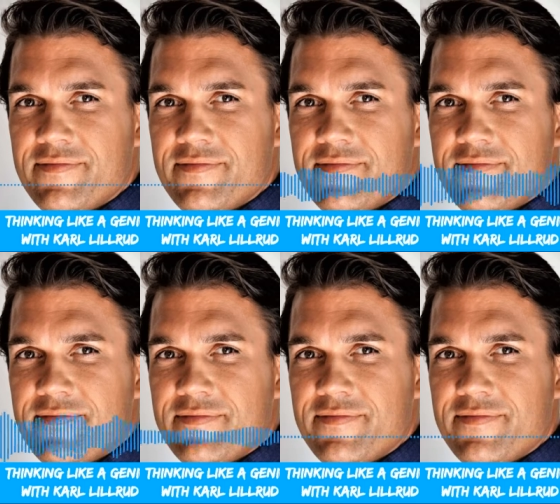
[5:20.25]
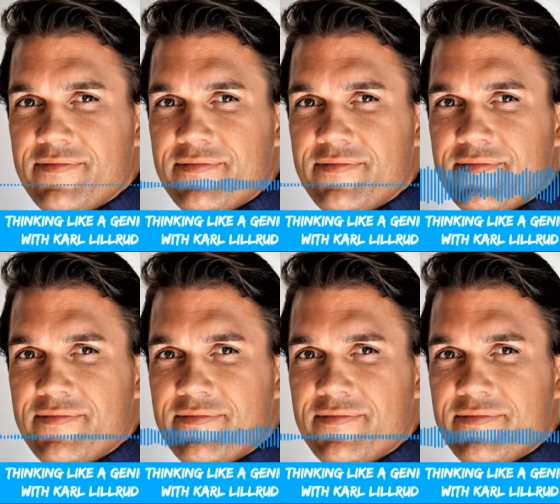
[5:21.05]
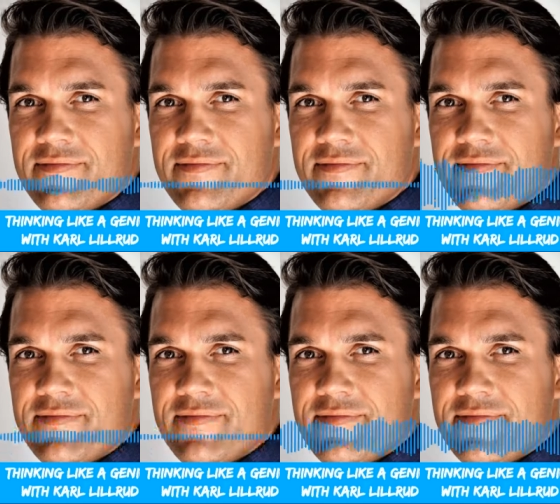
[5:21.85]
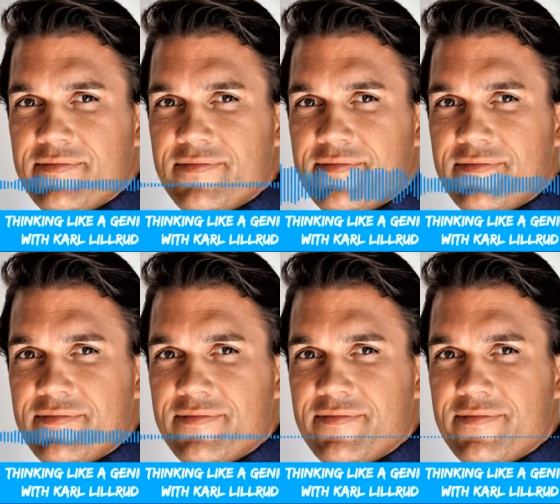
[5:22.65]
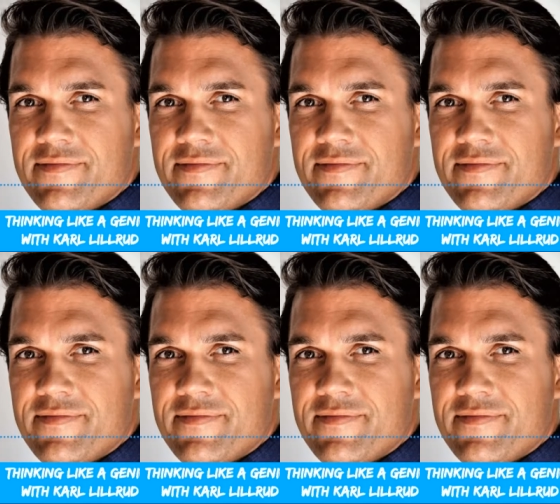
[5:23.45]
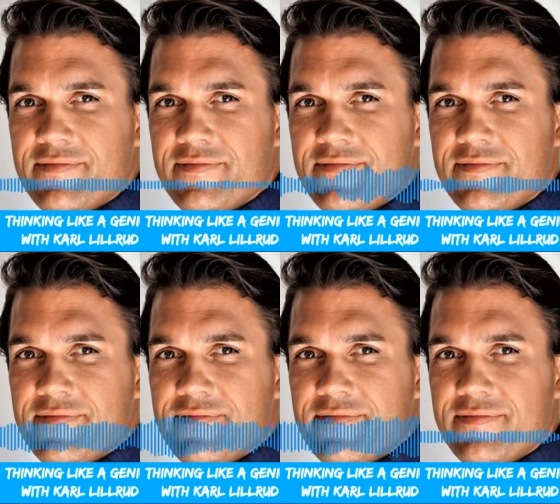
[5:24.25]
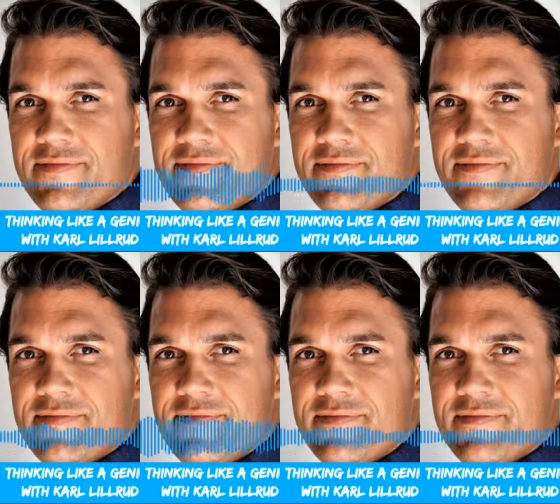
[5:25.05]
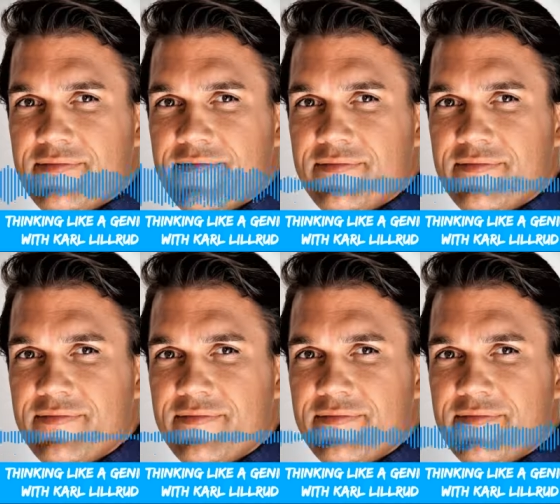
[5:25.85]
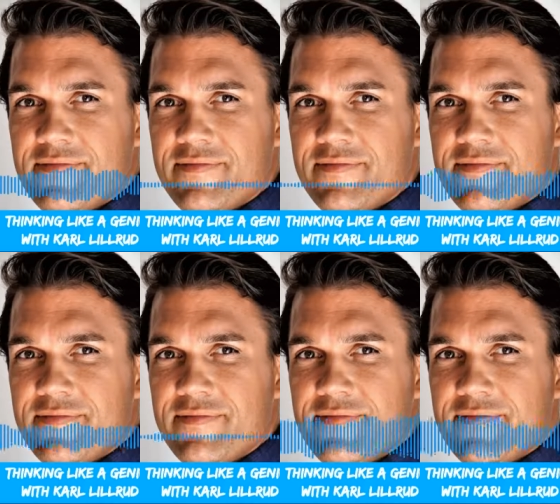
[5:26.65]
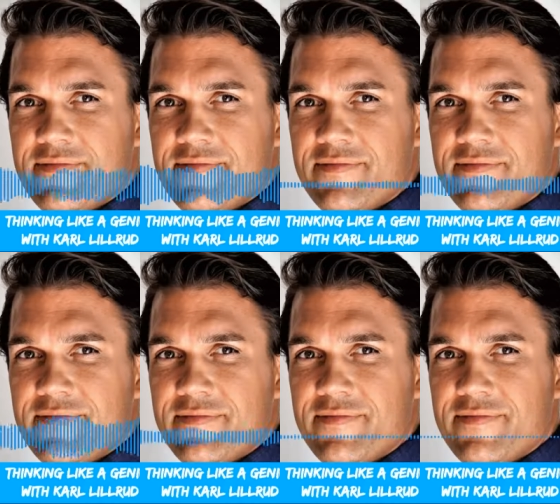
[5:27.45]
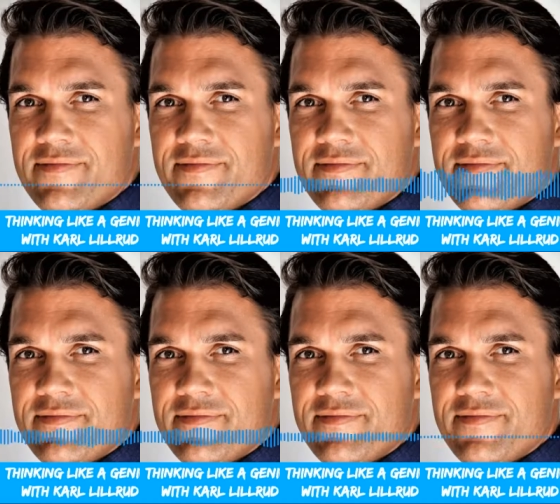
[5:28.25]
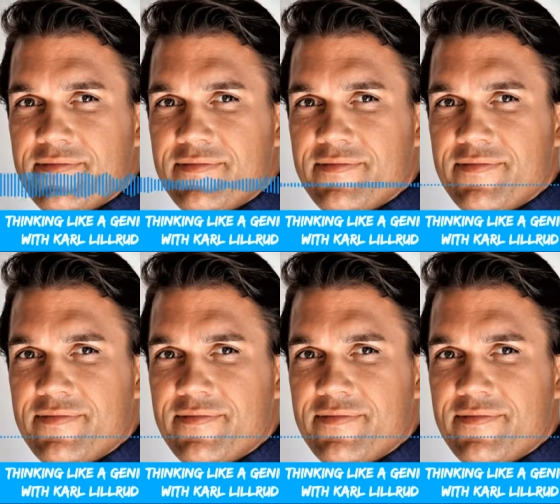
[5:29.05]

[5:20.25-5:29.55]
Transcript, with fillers: Um, to start with, you need to understand the problem. Mm-hmm. If you don't understand the problem, you will not, you will have a very hard time solving that problem.